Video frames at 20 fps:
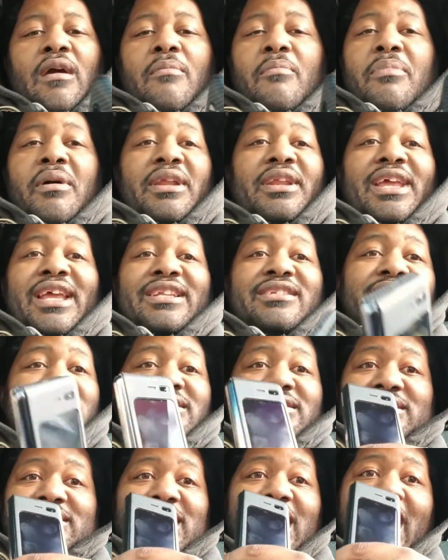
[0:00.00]
But it
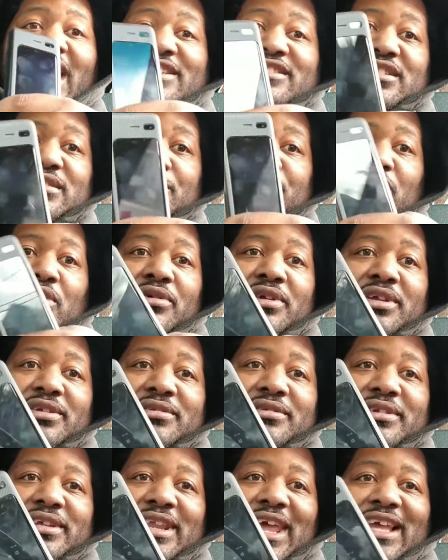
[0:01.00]
hasn't
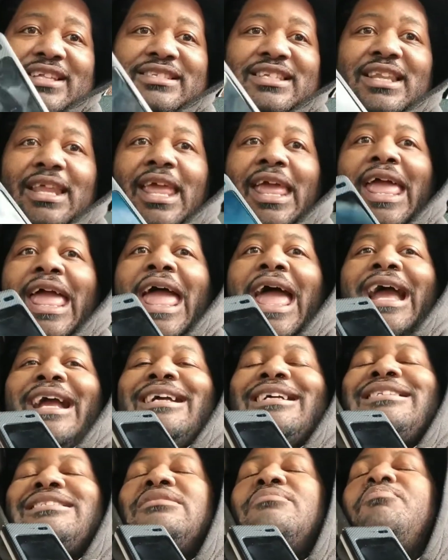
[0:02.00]
broken, it hasn't
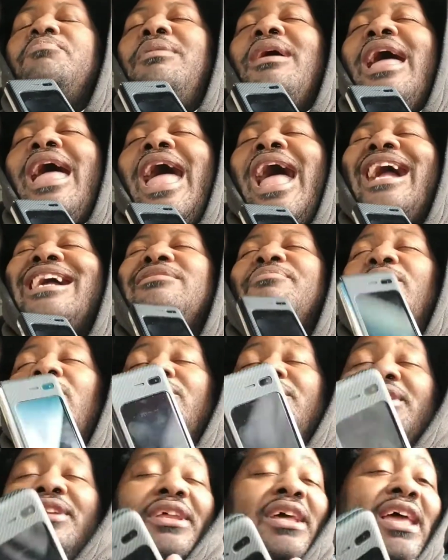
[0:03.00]

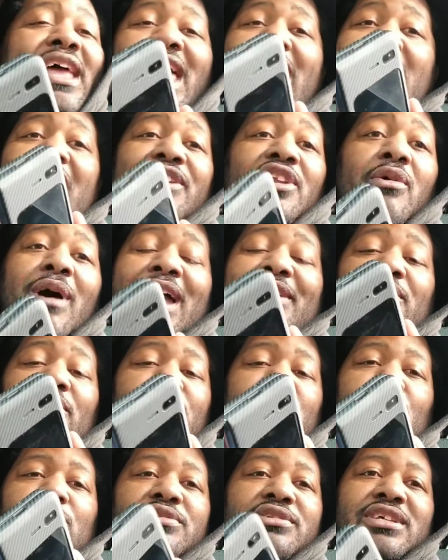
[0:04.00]
exploded. And no, I don't
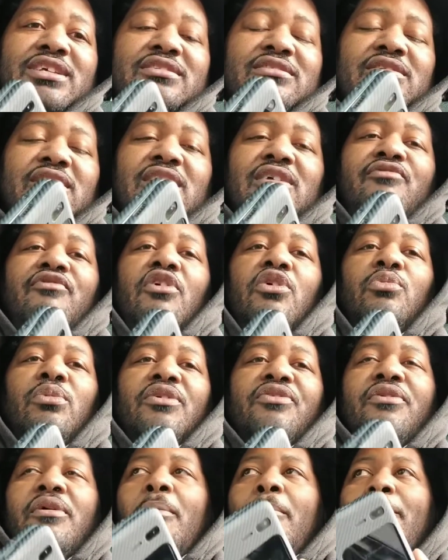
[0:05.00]
use this phone
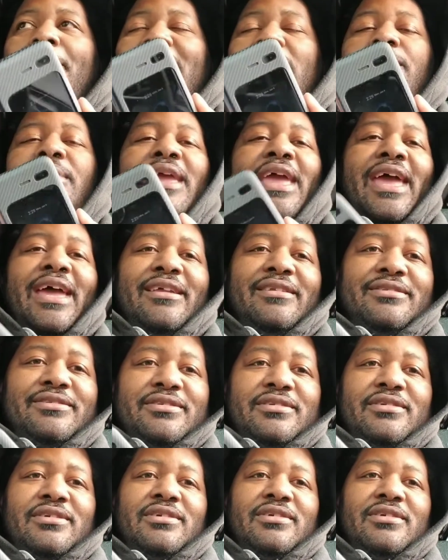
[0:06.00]
with baby hands.